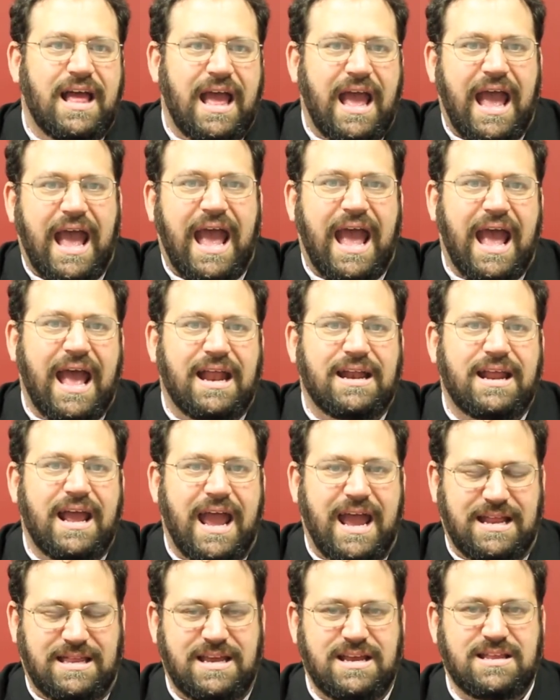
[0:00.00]
and
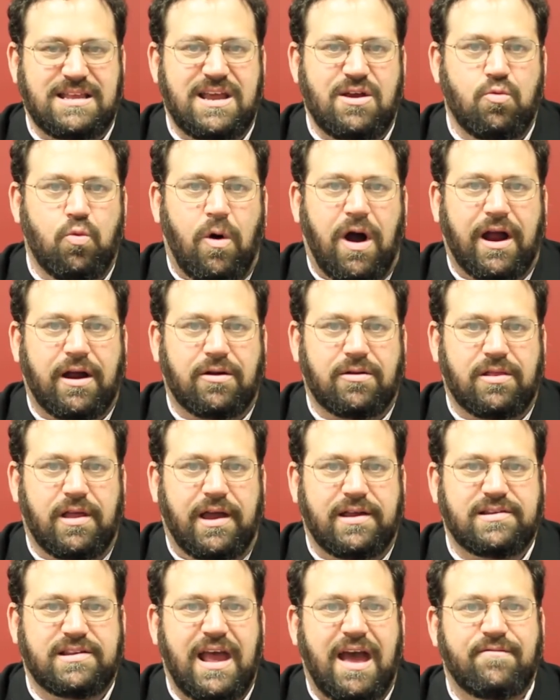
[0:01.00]
AT&T
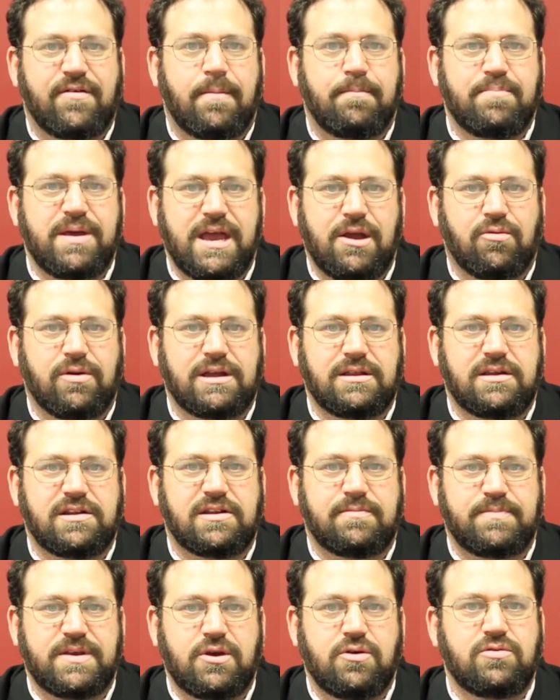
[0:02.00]
Wireless have a peering
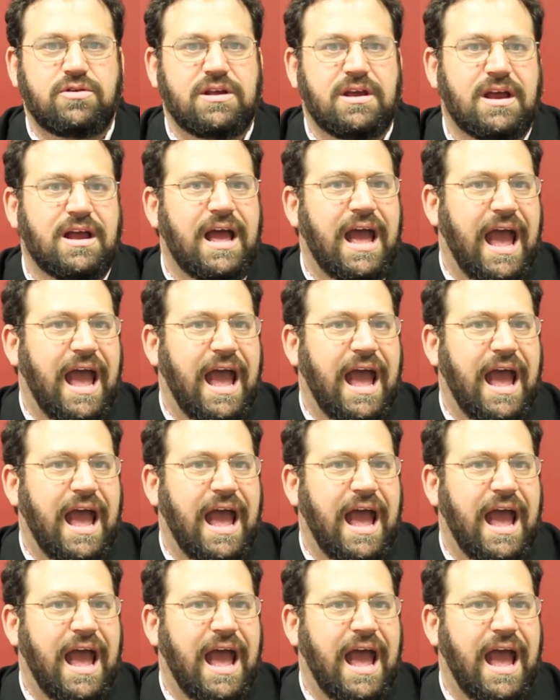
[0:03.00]
dispute